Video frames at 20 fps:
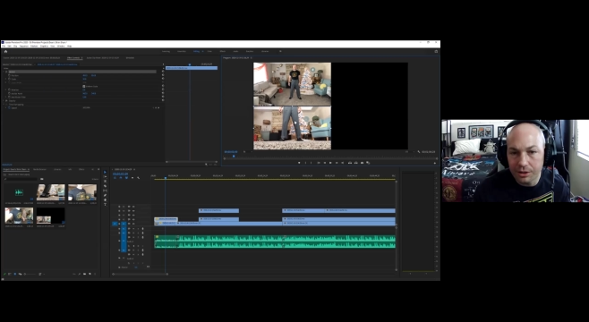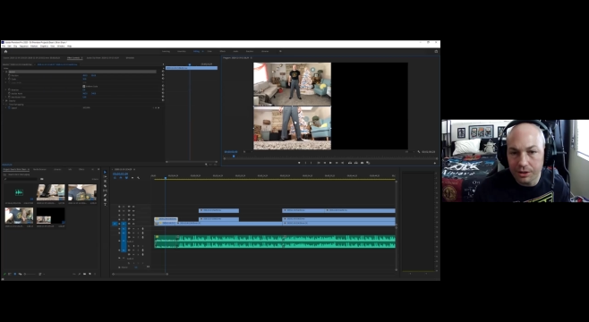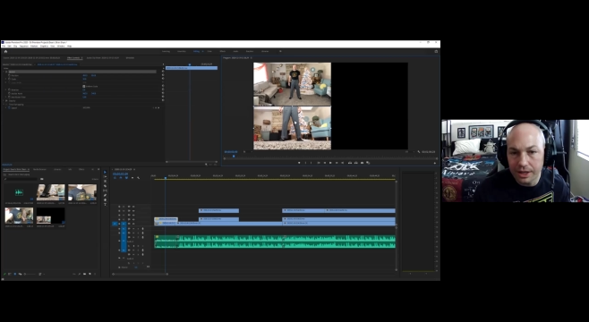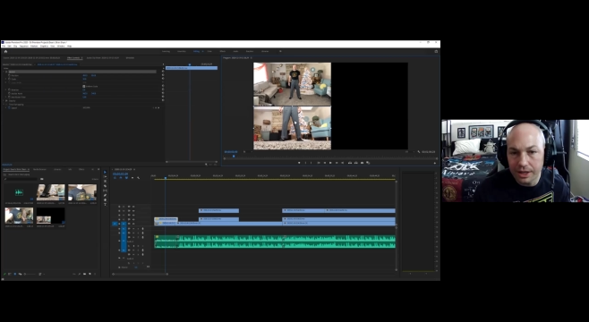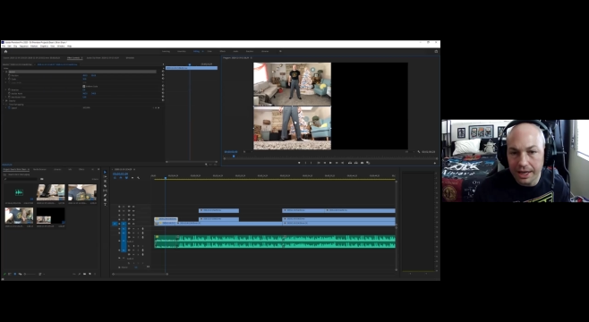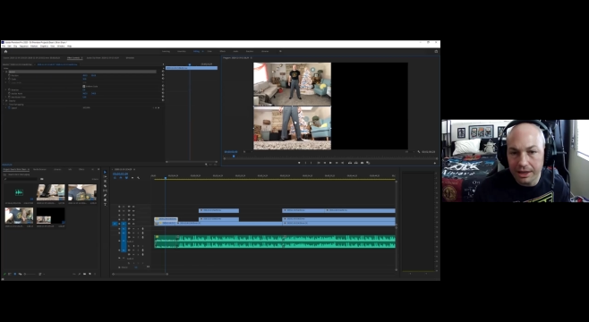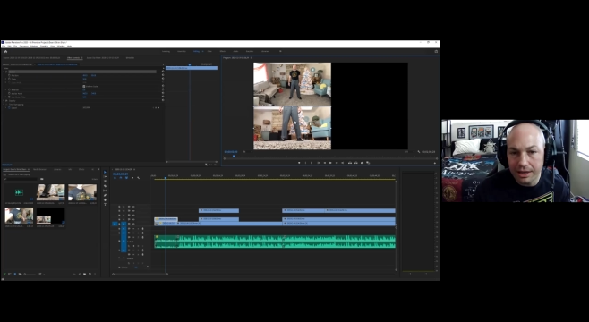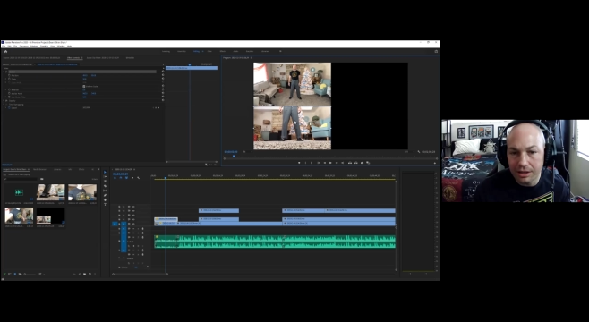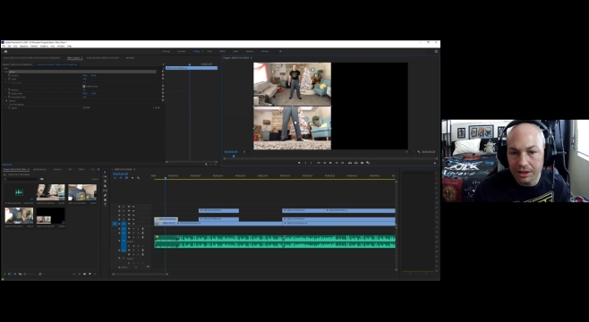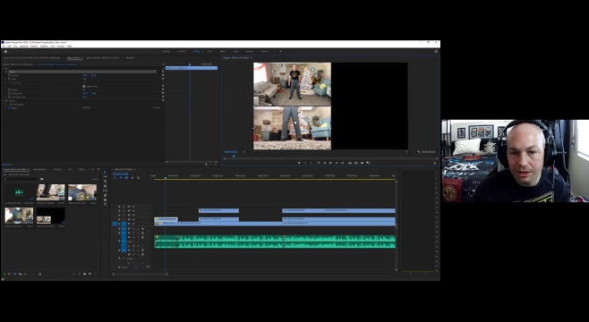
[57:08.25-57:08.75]

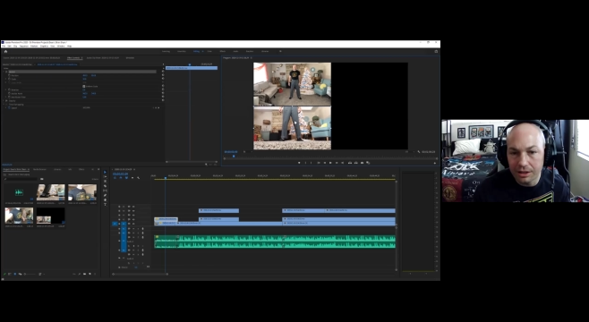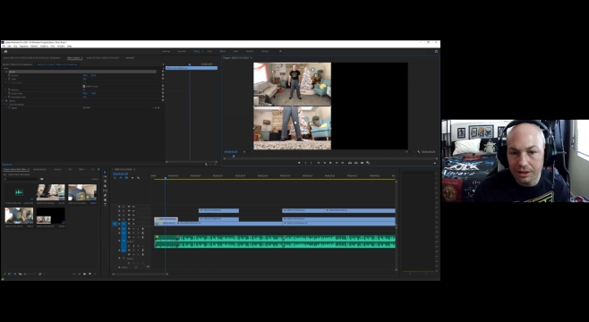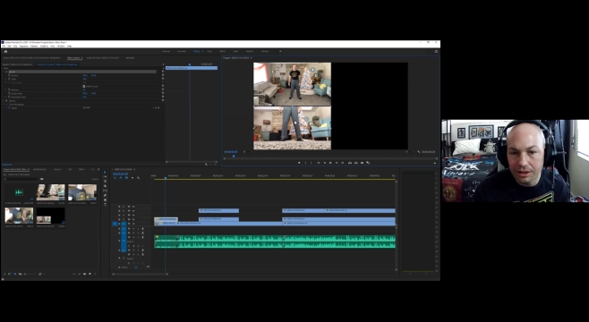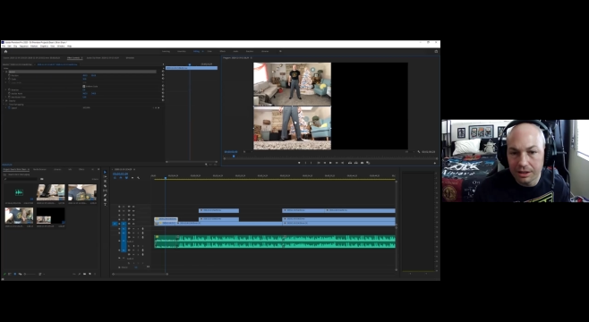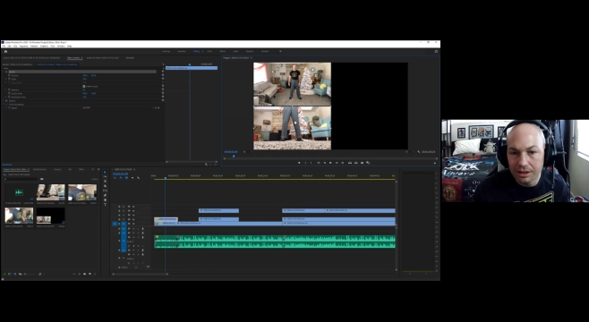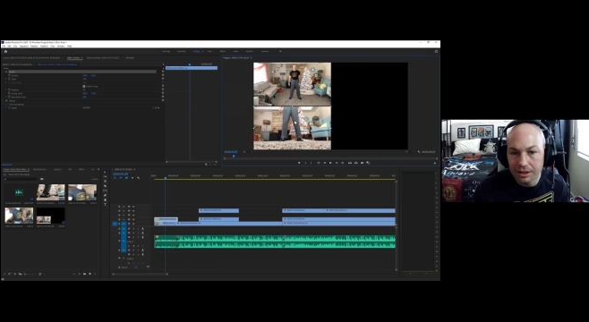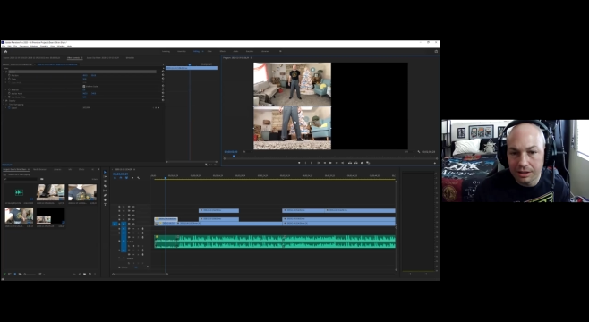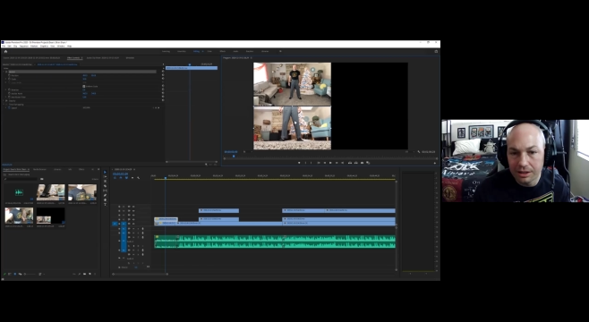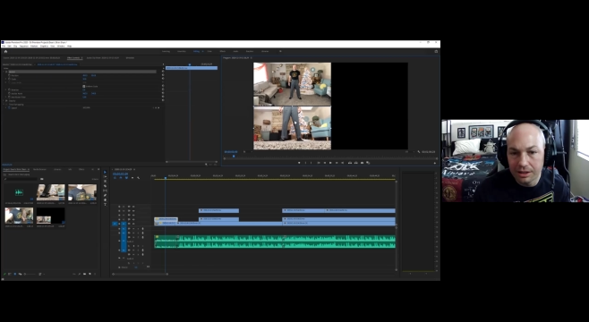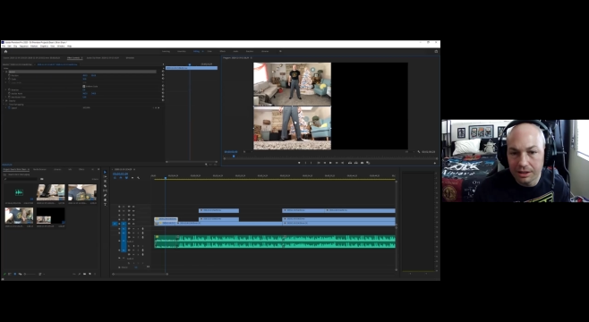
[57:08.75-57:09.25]
that'll
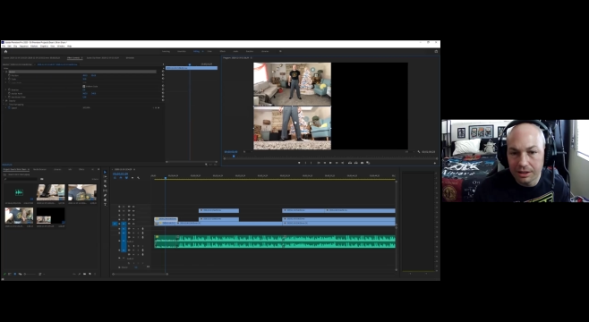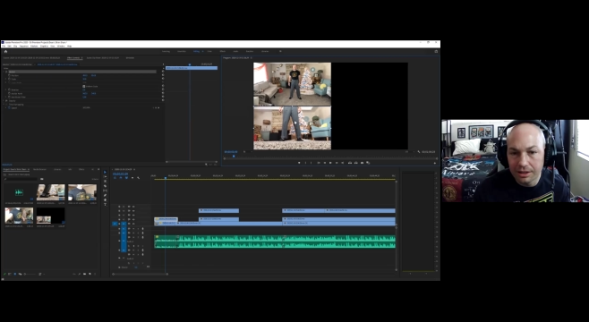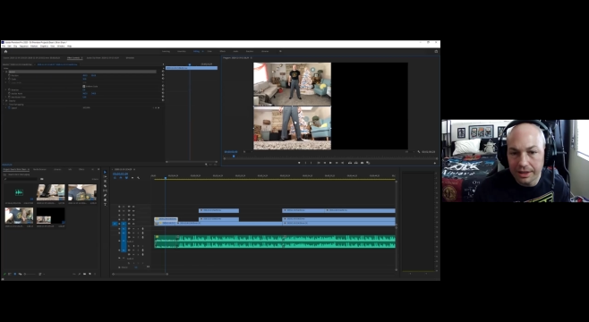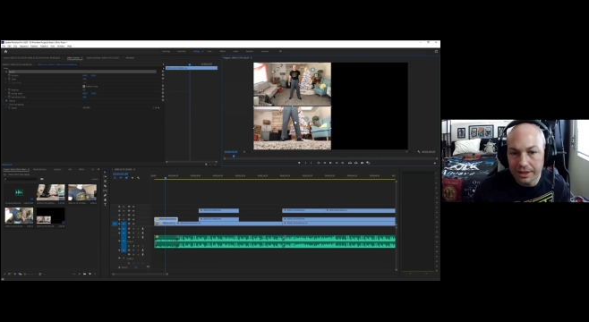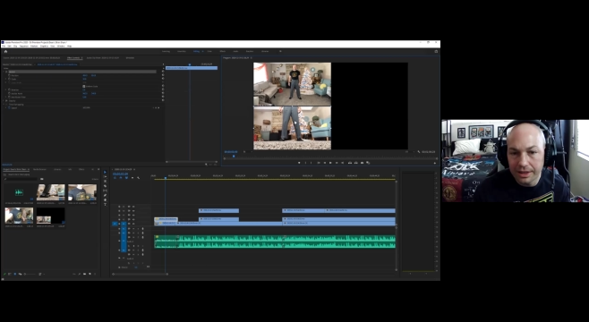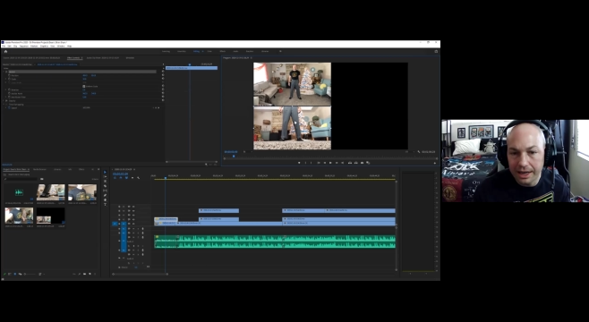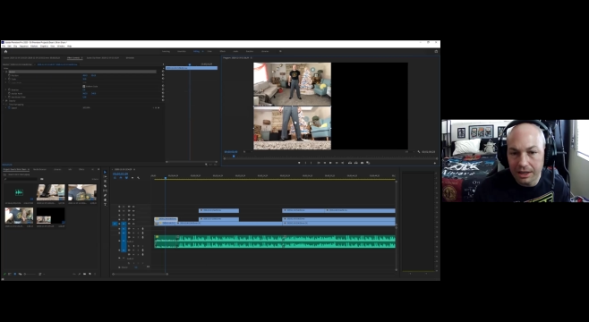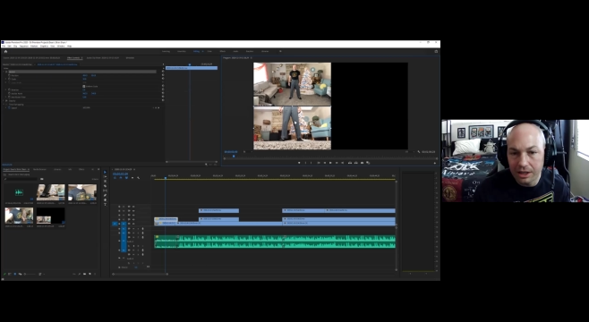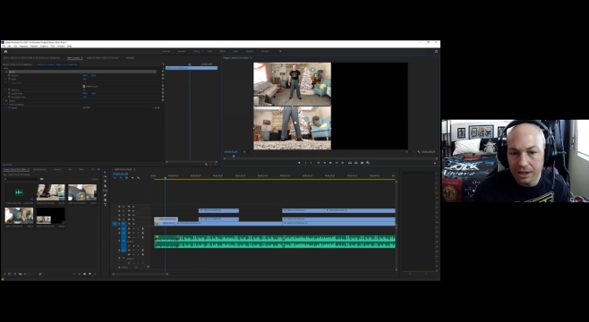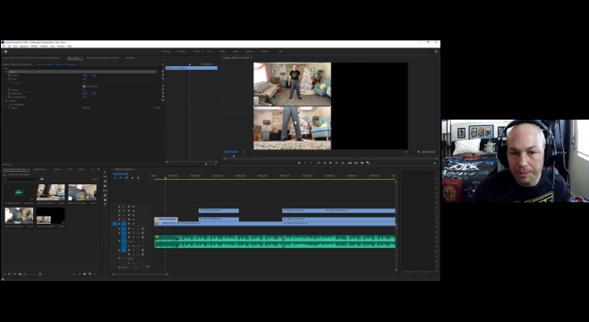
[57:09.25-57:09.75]

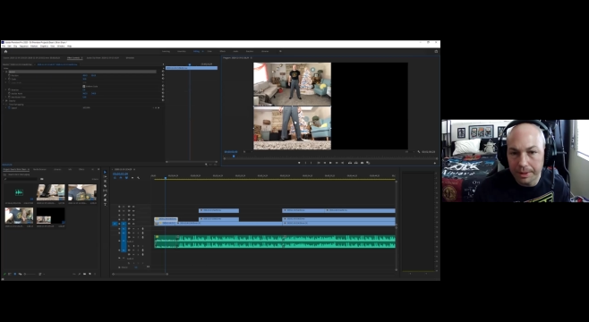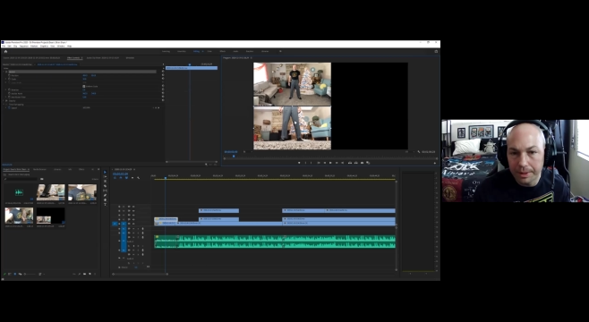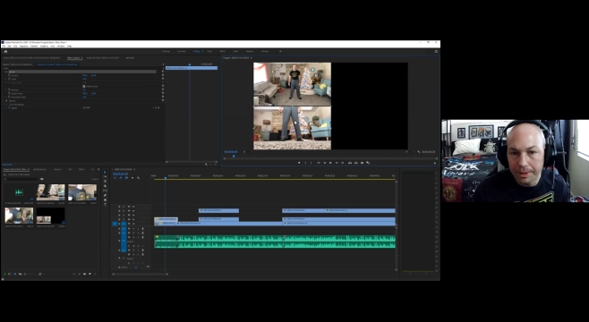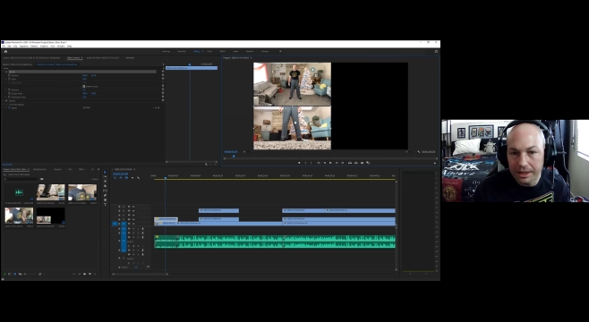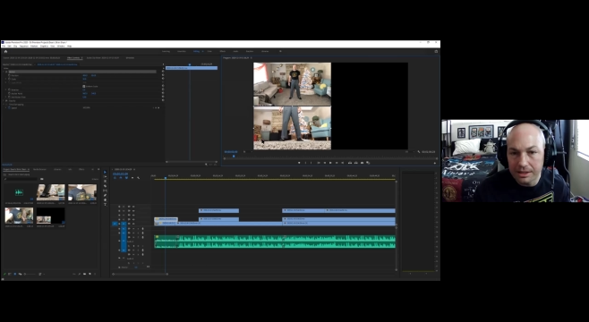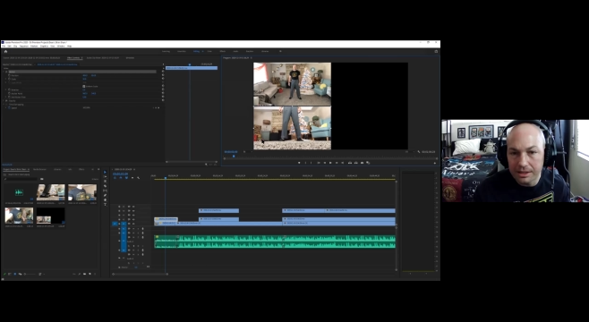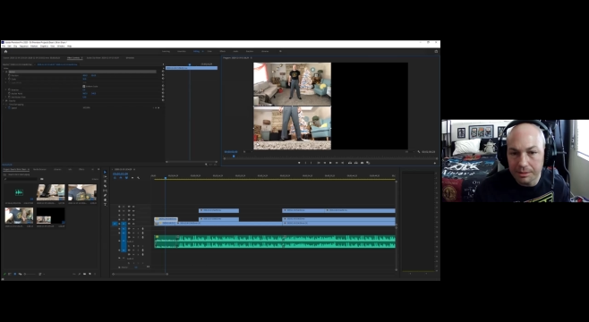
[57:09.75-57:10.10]
help out.